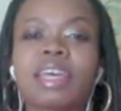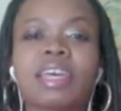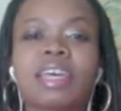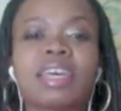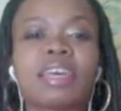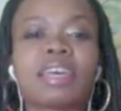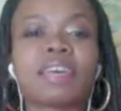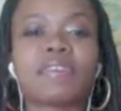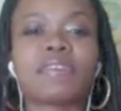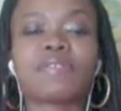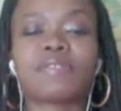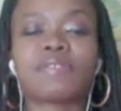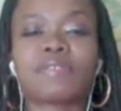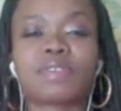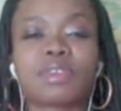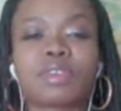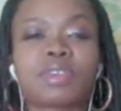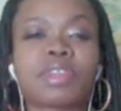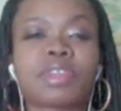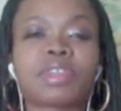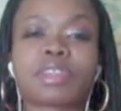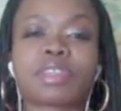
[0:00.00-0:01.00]
if
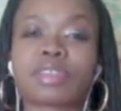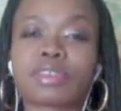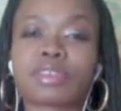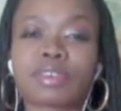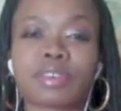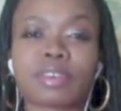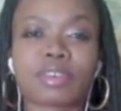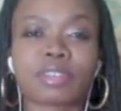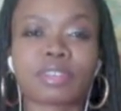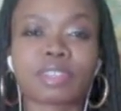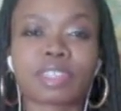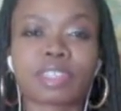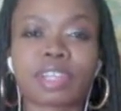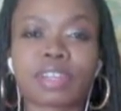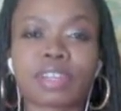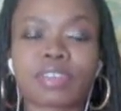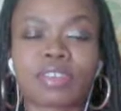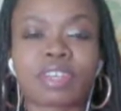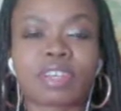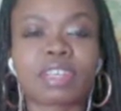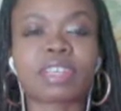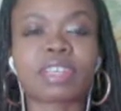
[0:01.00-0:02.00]
you're healing your heart
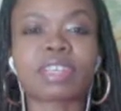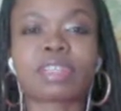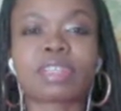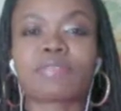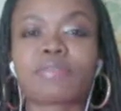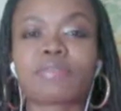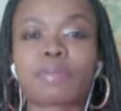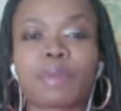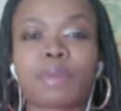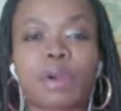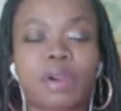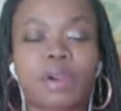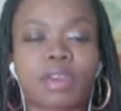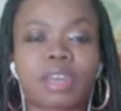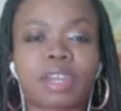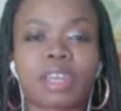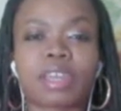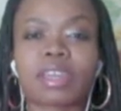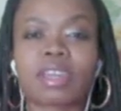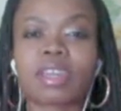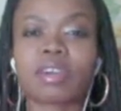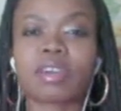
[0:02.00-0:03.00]
chakra, healing from
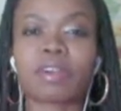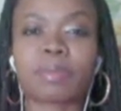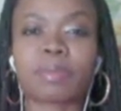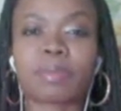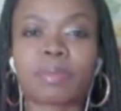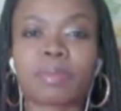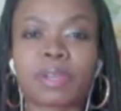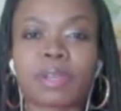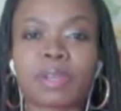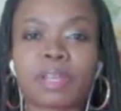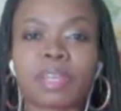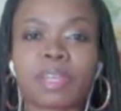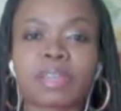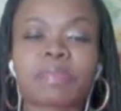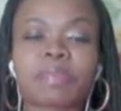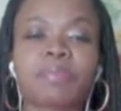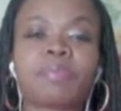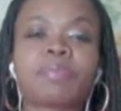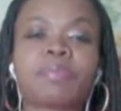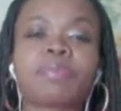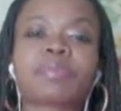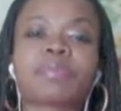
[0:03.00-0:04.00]
heartache and heartbreak.
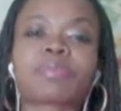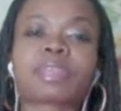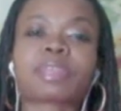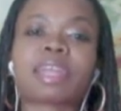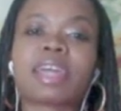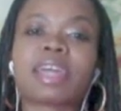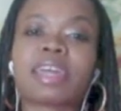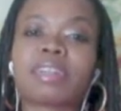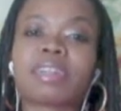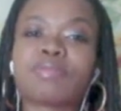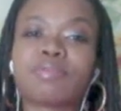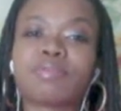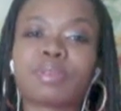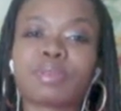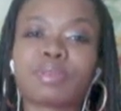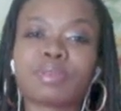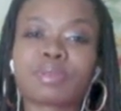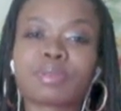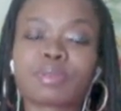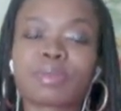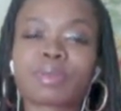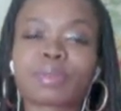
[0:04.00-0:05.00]
And rose
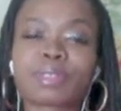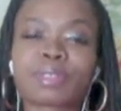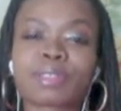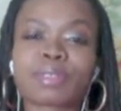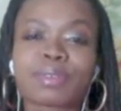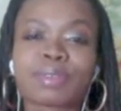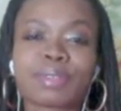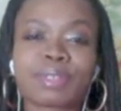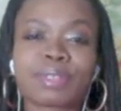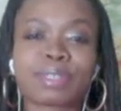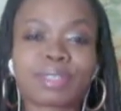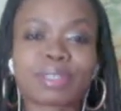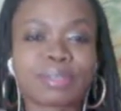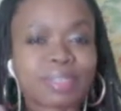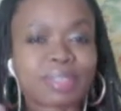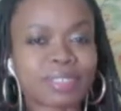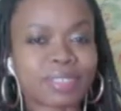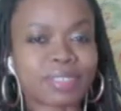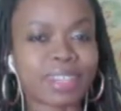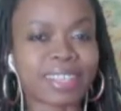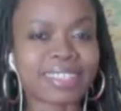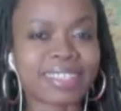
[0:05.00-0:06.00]
quartz also
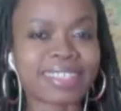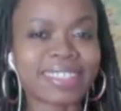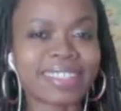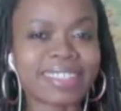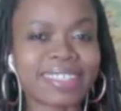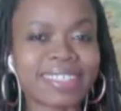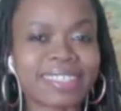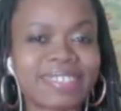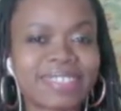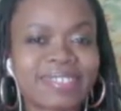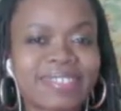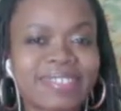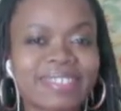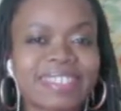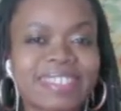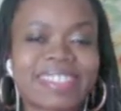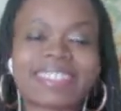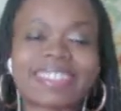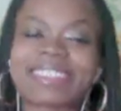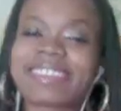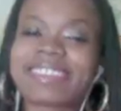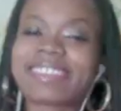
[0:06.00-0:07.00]
attracts love.
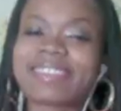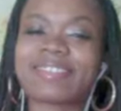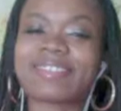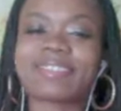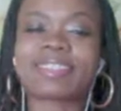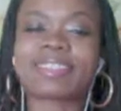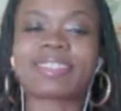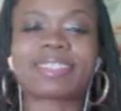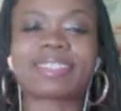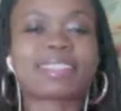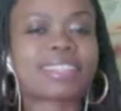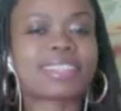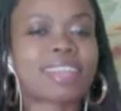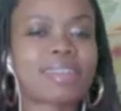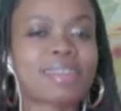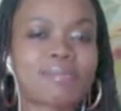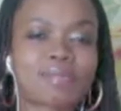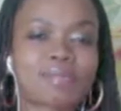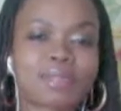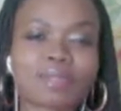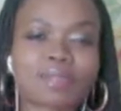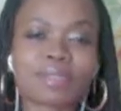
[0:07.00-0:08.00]
So same
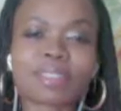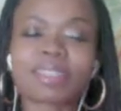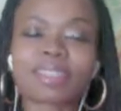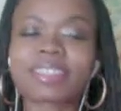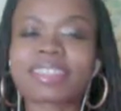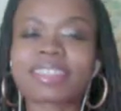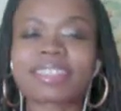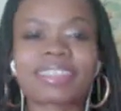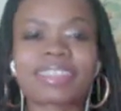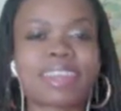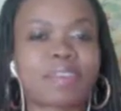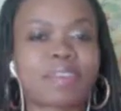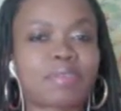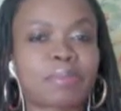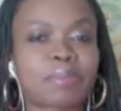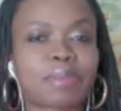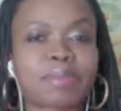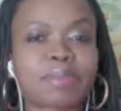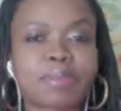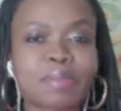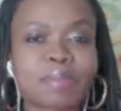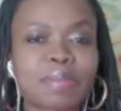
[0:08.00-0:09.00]
rules, doesn't have to be
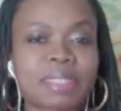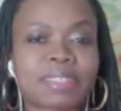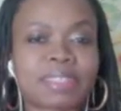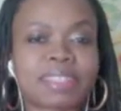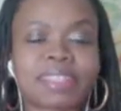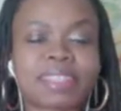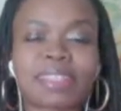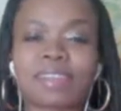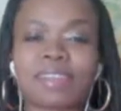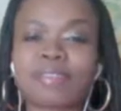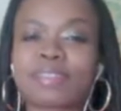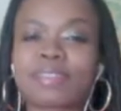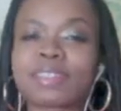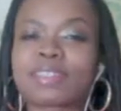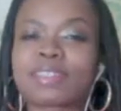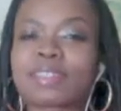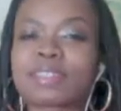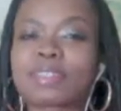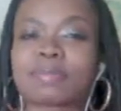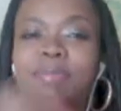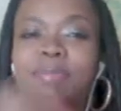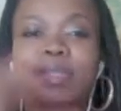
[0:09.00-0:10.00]
romantic love, can
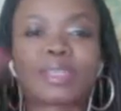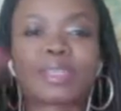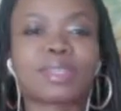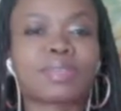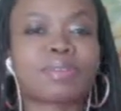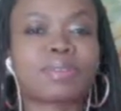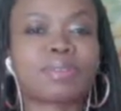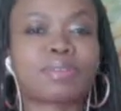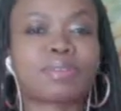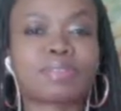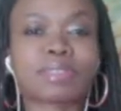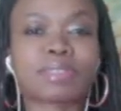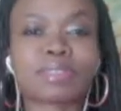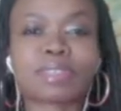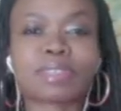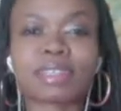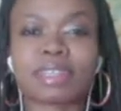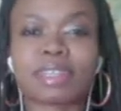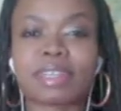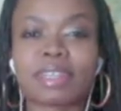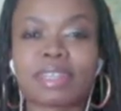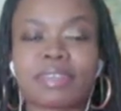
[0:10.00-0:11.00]
just be universal
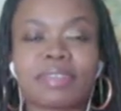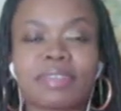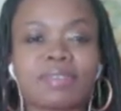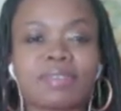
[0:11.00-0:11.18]
love,